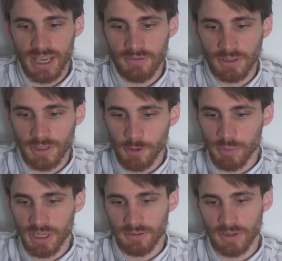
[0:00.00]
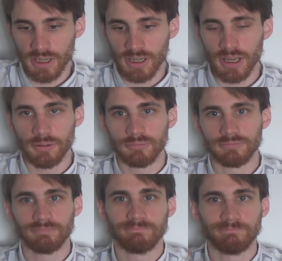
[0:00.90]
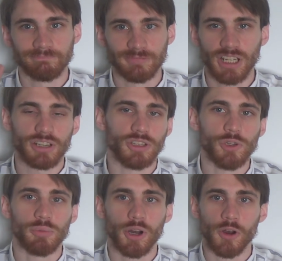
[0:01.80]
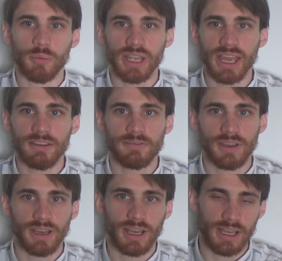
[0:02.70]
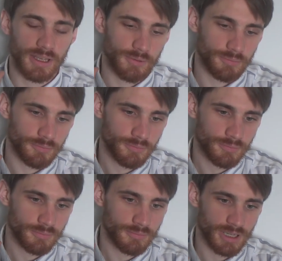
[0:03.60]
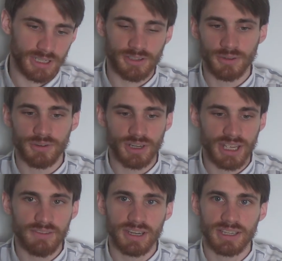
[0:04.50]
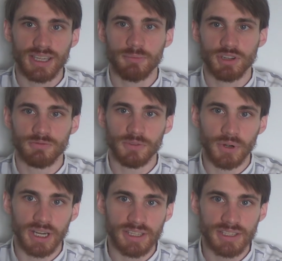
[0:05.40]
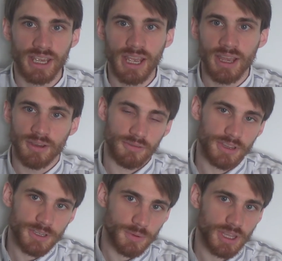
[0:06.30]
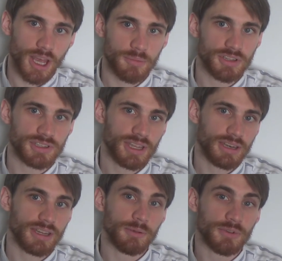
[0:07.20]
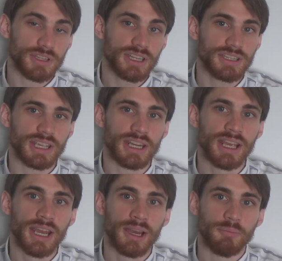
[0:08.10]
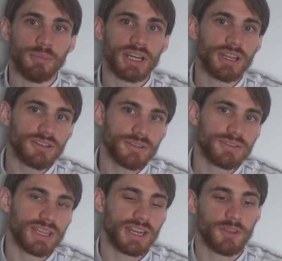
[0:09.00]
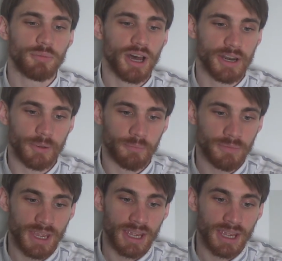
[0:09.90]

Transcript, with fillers: gave a little bit of a, not a loophole, but gave an exclusion, gave an exception for us. These were the options that he presented, but he also said at the bottom,